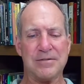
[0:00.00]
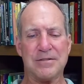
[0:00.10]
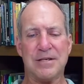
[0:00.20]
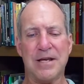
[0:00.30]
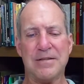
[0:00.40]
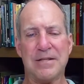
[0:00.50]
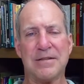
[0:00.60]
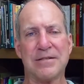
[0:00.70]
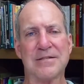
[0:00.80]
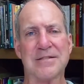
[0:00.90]
saying that
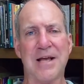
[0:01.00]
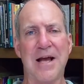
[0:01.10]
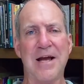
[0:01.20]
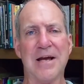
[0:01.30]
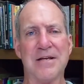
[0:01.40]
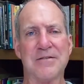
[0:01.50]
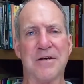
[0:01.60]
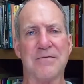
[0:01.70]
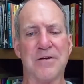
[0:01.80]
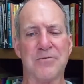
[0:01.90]
the size
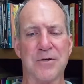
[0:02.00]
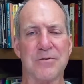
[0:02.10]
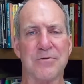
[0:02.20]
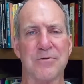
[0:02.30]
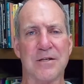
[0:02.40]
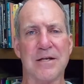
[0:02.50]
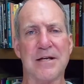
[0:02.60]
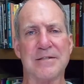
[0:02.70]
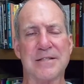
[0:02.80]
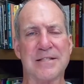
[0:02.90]
of the adrenal
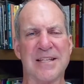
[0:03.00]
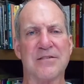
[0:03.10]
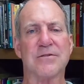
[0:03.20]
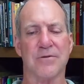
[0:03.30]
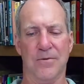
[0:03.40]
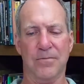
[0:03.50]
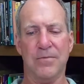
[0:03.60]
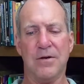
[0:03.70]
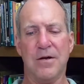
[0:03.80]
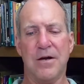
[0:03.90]
gland
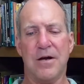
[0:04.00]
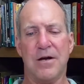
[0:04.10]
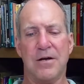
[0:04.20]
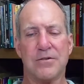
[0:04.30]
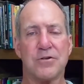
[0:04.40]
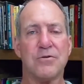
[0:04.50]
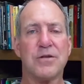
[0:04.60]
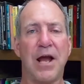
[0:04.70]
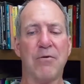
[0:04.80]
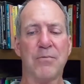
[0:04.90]
system shows
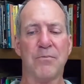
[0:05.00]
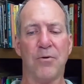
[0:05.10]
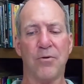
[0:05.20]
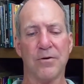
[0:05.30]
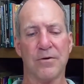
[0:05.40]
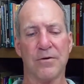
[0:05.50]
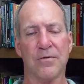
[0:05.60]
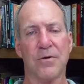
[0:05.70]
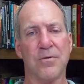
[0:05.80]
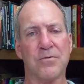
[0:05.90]
how important
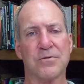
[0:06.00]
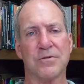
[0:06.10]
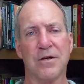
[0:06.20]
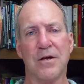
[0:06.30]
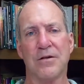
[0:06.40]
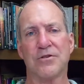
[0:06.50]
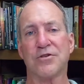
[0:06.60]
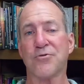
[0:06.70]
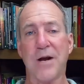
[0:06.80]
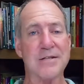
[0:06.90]
those
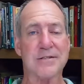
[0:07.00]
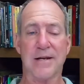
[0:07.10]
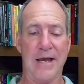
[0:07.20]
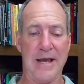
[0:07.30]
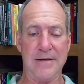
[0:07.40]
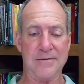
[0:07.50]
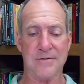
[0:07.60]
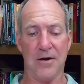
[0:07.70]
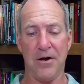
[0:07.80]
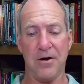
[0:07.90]
stress glands
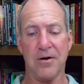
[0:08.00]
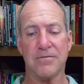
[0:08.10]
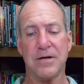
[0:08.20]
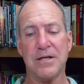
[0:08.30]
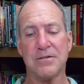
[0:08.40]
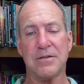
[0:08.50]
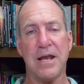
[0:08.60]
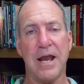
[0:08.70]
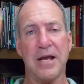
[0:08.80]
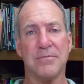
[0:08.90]
are for each of
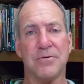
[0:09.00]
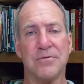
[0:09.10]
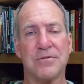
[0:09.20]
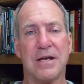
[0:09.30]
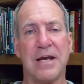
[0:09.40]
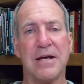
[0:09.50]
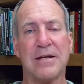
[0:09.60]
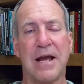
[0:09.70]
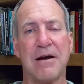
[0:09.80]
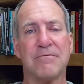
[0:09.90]
the animals
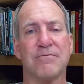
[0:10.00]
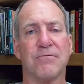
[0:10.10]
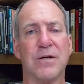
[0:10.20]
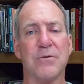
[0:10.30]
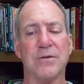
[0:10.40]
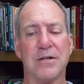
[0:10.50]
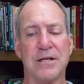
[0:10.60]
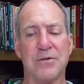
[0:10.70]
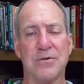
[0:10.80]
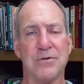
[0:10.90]
and how
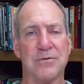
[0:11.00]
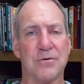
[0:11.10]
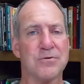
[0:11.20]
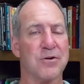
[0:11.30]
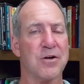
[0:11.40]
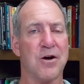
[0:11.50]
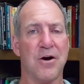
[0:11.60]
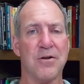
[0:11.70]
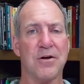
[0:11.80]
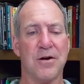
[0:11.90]
frequently those are
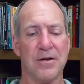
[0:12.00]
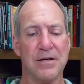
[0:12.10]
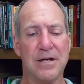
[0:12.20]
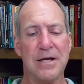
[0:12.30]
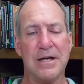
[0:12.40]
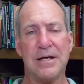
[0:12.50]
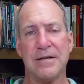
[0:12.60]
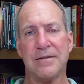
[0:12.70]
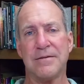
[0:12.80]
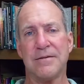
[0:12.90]
called on
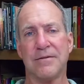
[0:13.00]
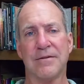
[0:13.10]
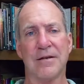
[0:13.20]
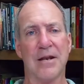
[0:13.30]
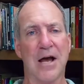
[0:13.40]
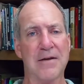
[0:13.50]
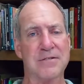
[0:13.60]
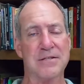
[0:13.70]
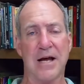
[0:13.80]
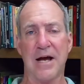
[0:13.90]
in the
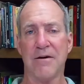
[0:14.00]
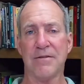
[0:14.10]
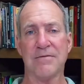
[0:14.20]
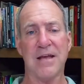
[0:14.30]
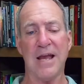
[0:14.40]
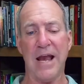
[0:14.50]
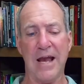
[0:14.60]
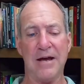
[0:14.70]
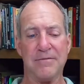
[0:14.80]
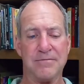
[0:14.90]
lifestyle that they
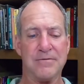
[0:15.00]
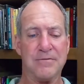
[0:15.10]
have.